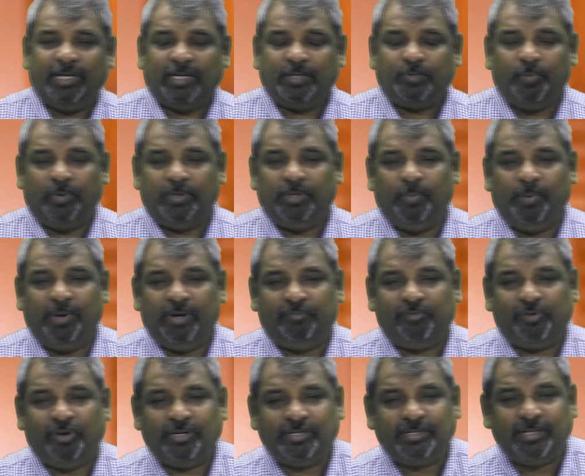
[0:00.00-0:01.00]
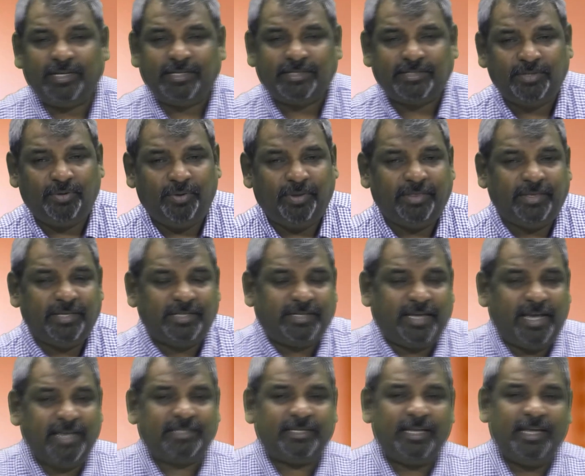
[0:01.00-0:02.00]
That's what the word of God says. You know, in this
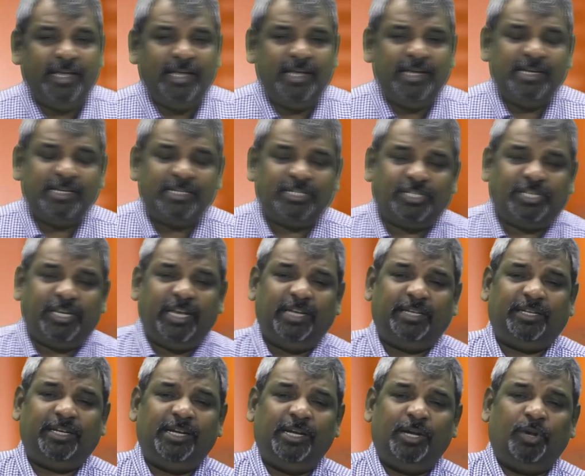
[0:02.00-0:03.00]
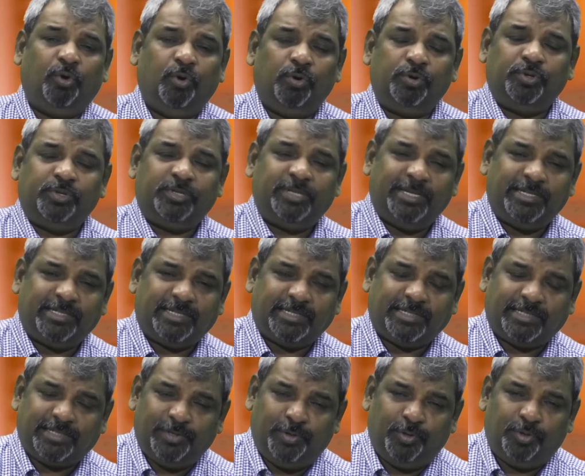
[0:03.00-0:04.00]
case, she didn't go to
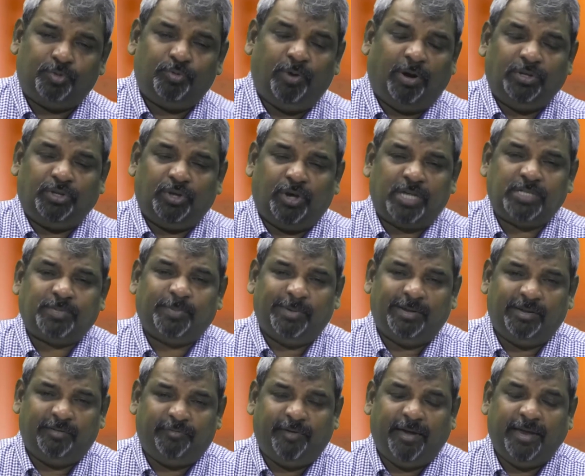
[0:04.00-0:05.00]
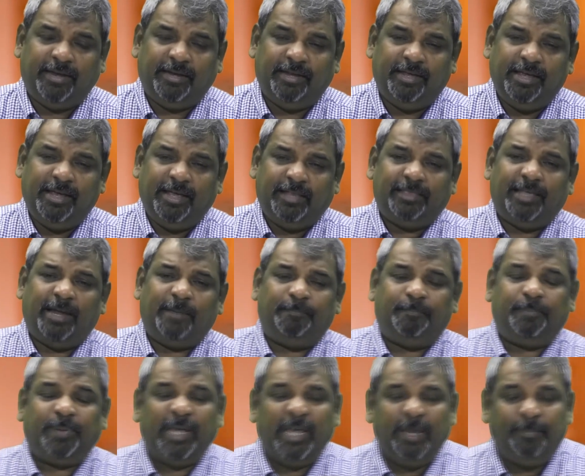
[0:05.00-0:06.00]
Jesus. You know, throughout the gospel, you'll find
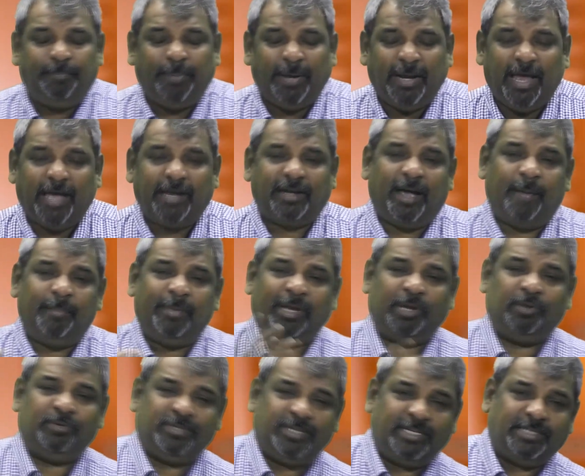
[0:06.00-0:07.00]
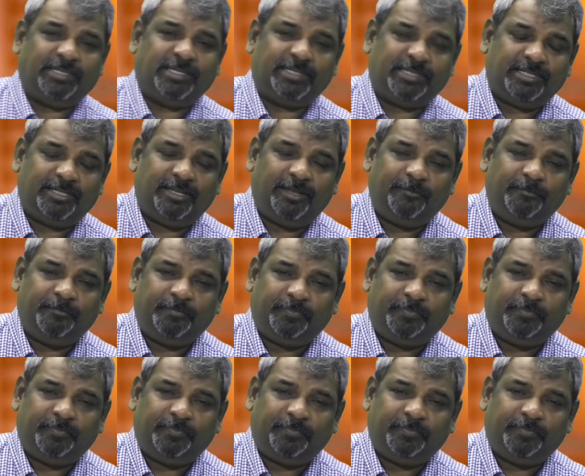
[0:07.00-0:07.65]
that people are coming to Jesus.